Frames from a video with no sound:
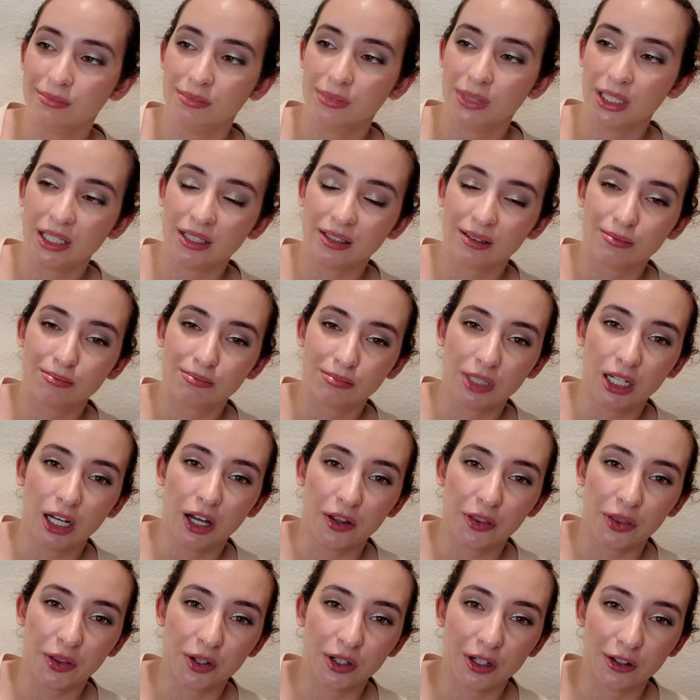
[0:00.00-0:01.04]
like
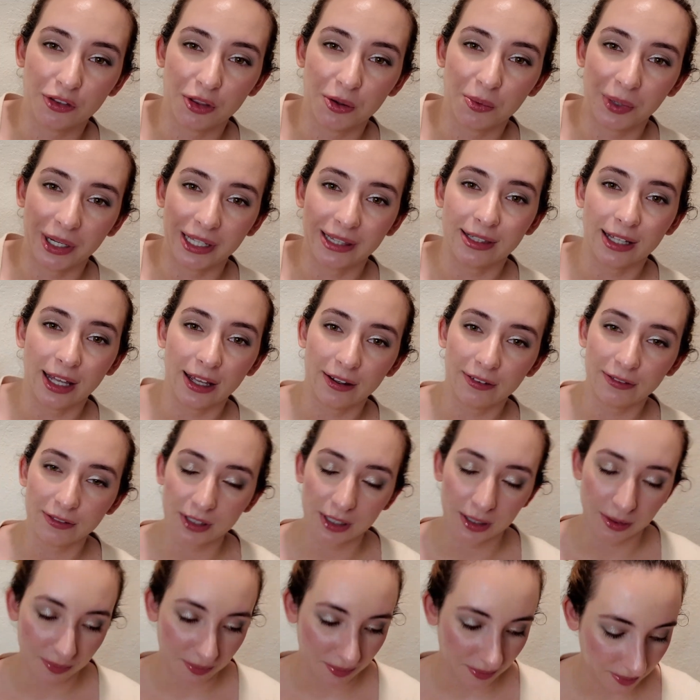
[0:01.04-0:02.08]
a third of the way left.